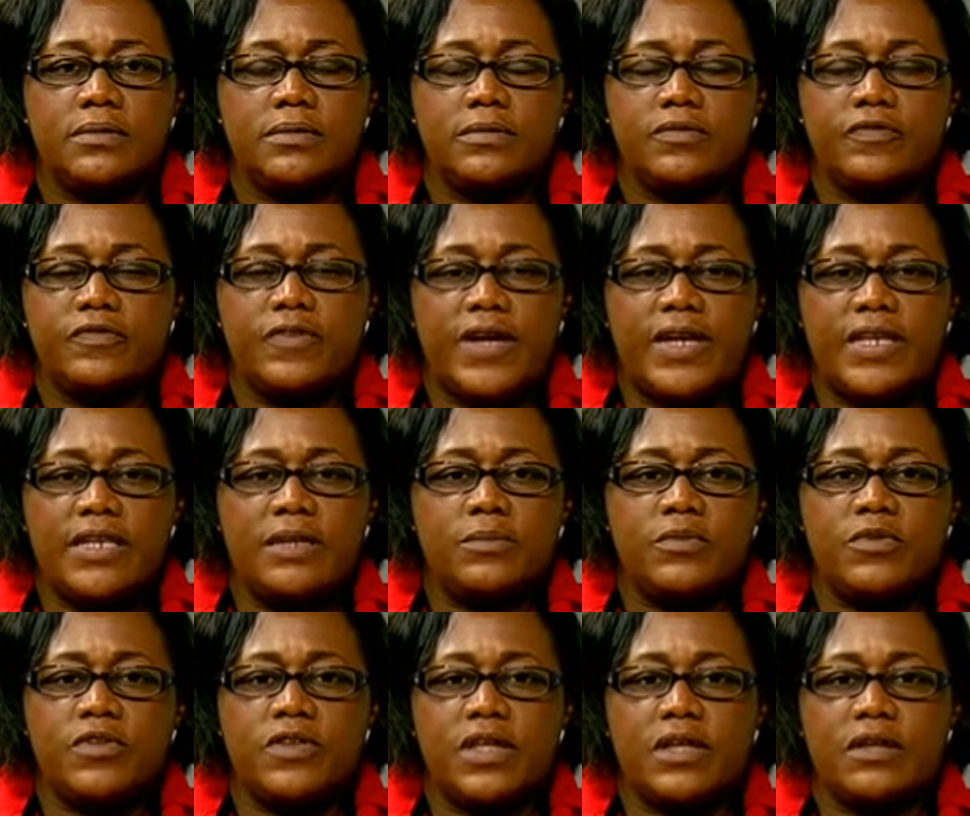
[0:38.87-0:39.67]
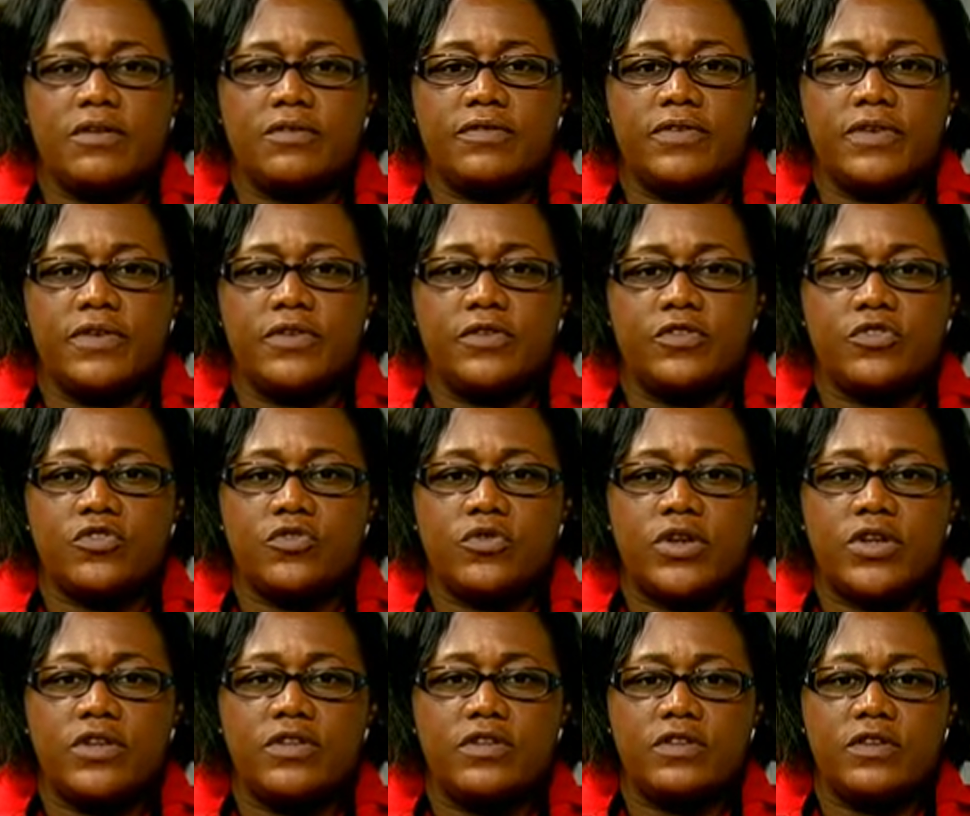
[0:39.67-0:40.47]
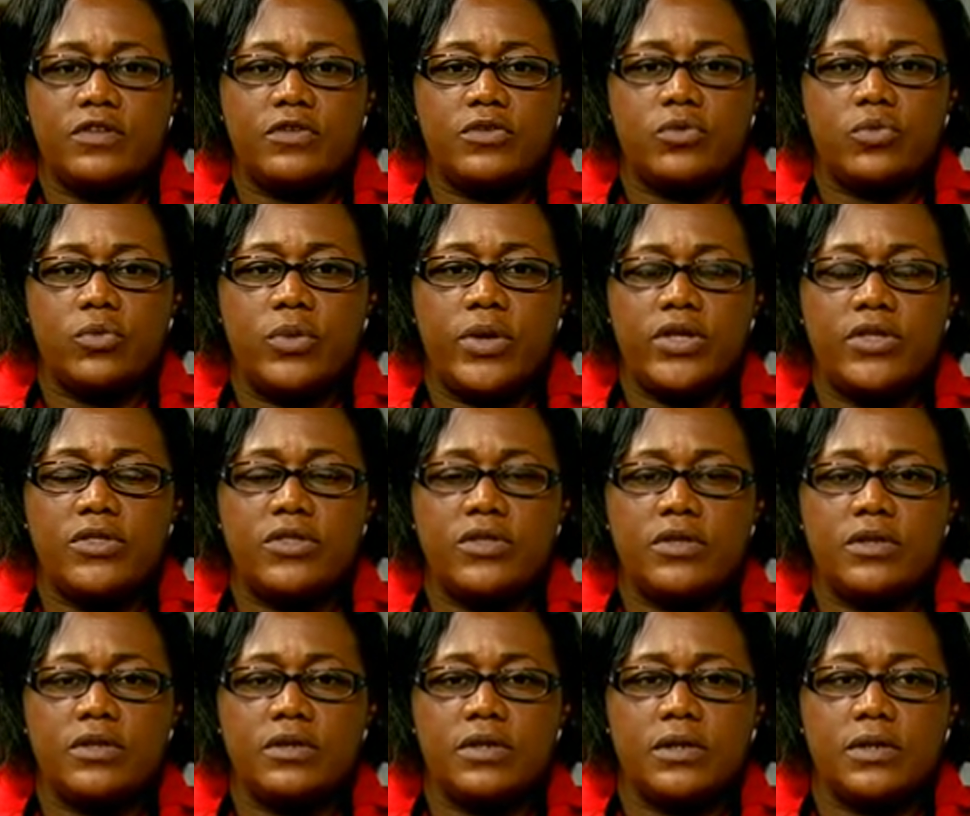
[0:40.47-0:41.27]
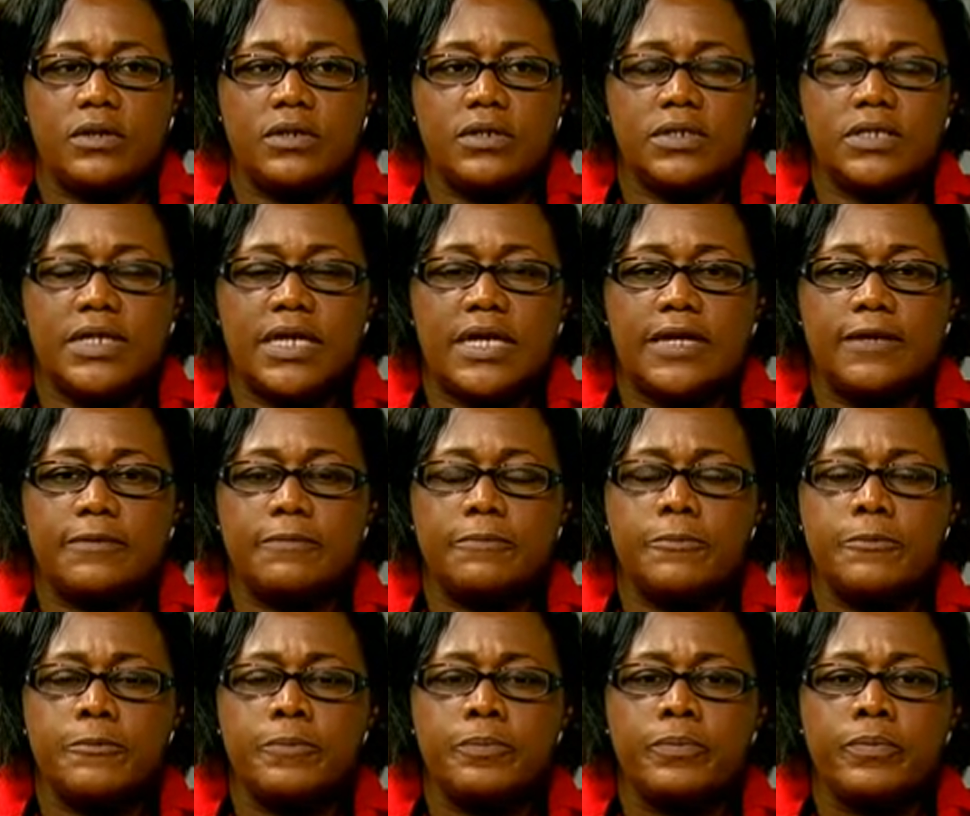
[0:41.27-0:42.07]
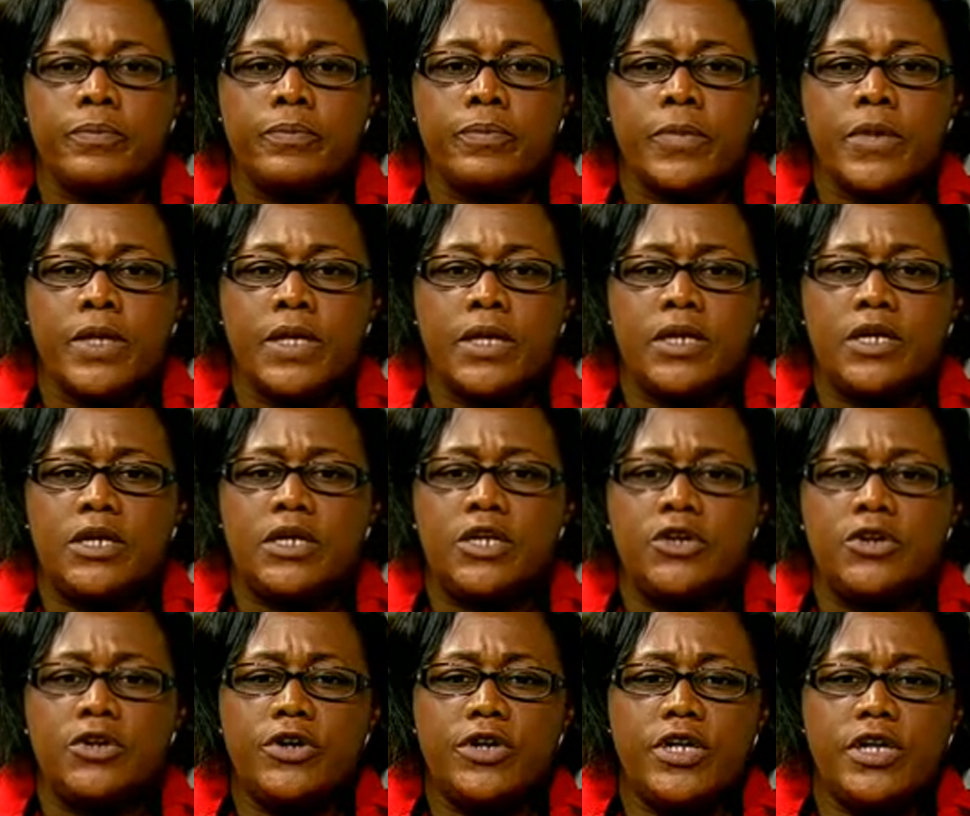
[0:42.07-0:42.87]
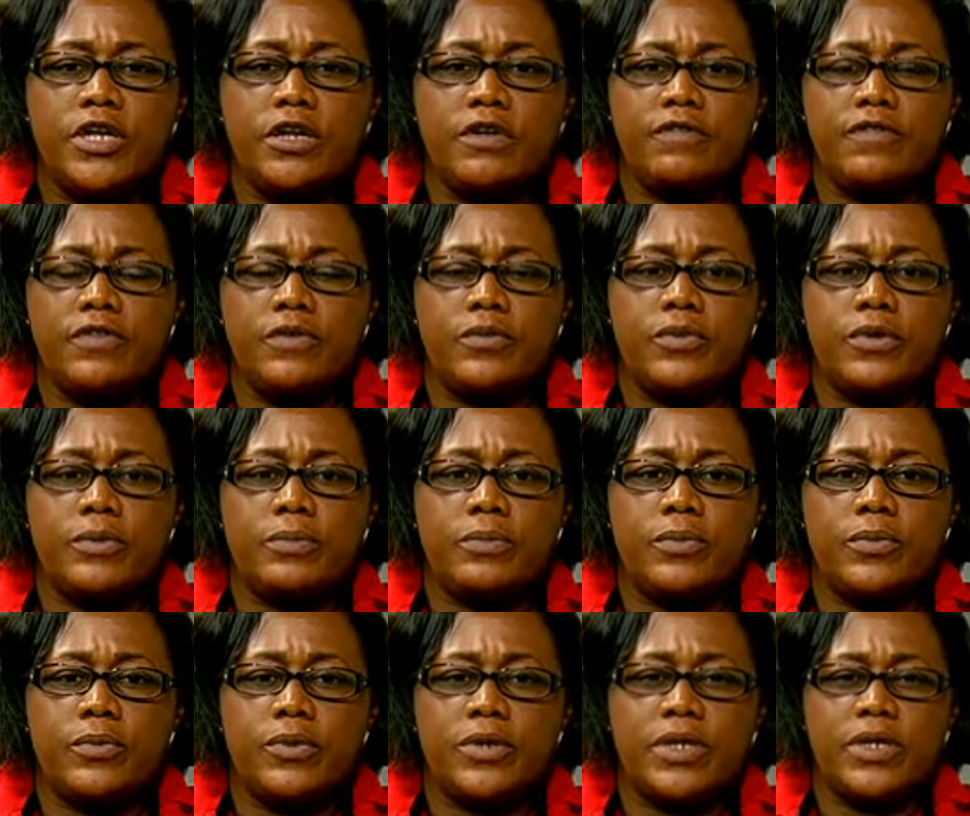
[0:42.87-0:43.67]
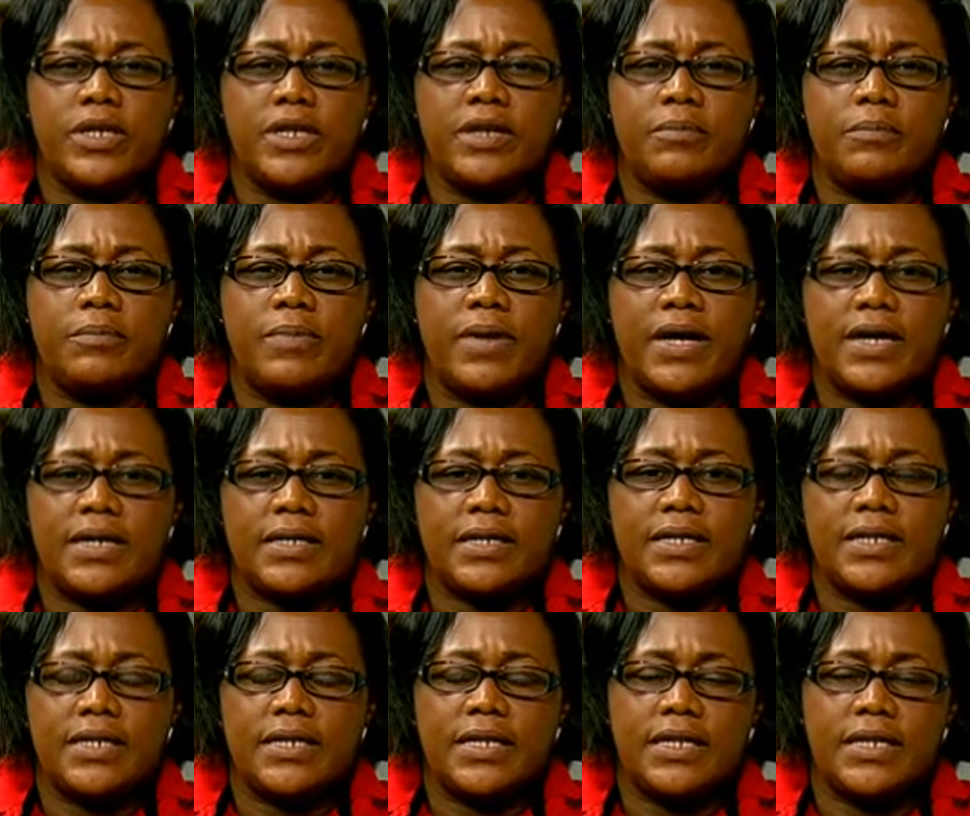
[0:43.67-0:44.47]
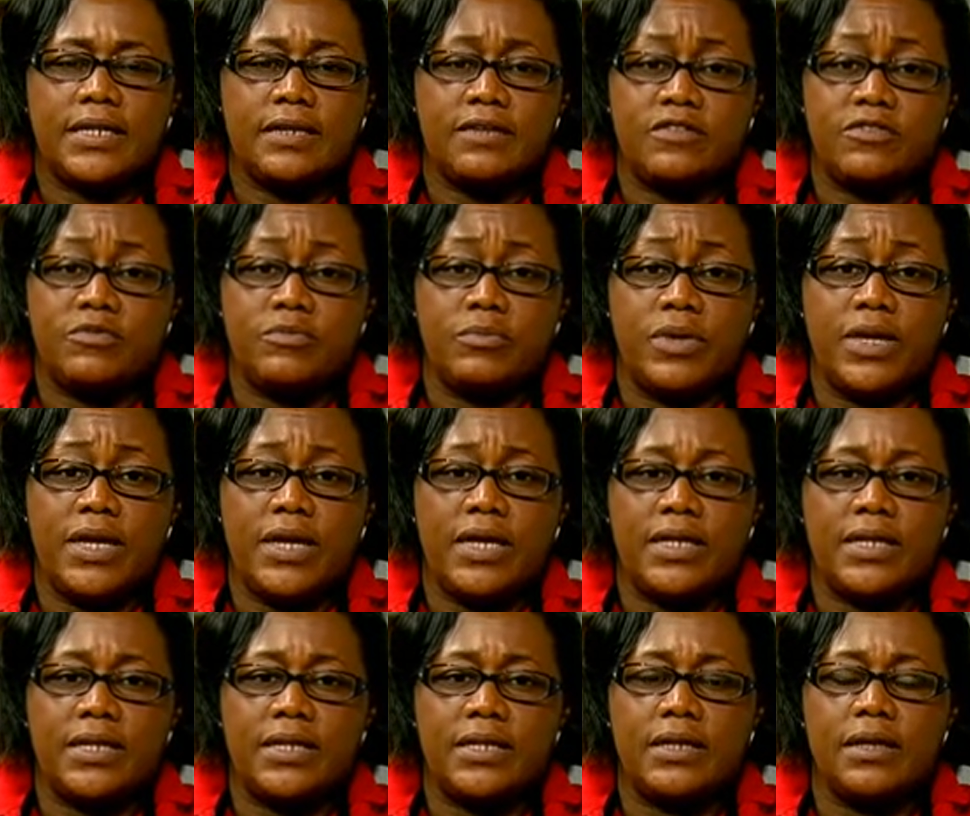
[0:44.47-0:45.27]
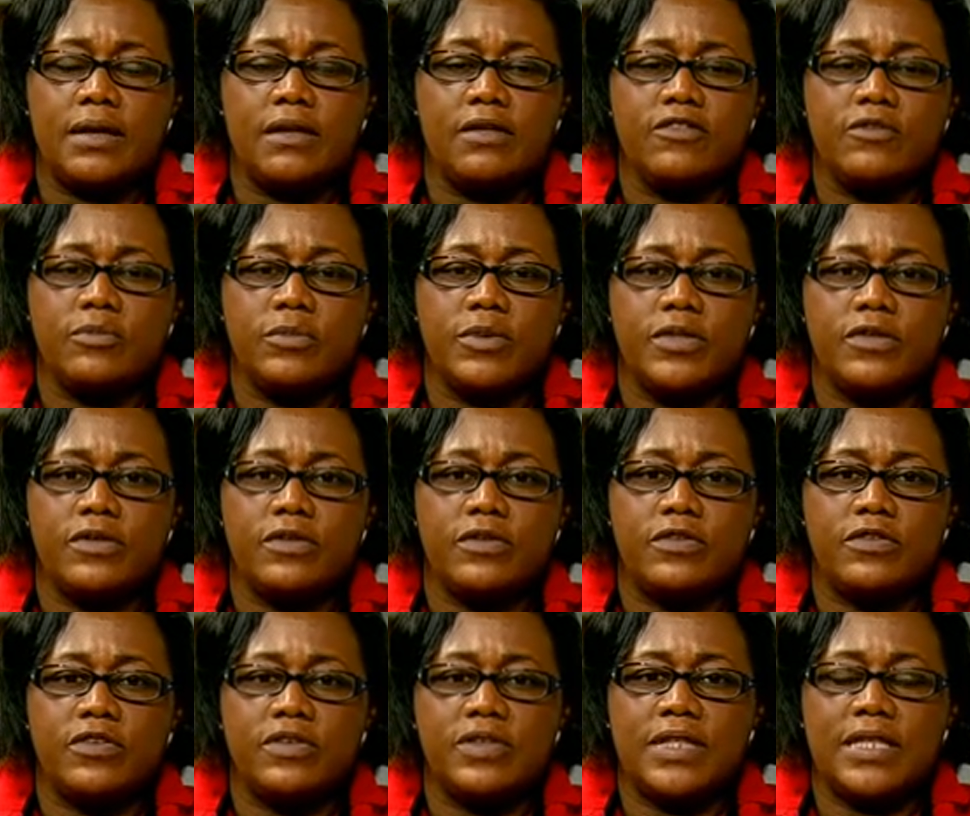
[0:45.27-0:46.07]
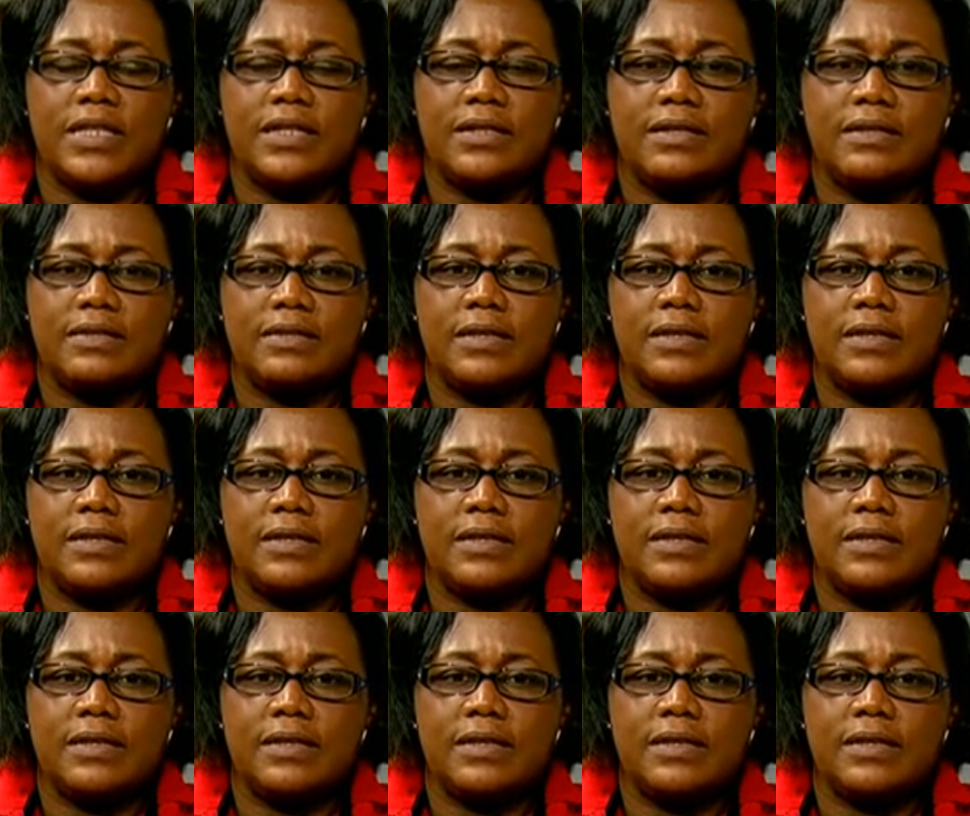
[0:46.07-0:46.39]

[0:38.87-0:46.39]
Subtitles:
find themselves in strange situation and all of that. Learning of the report and the impact that it has made, it caused me to see that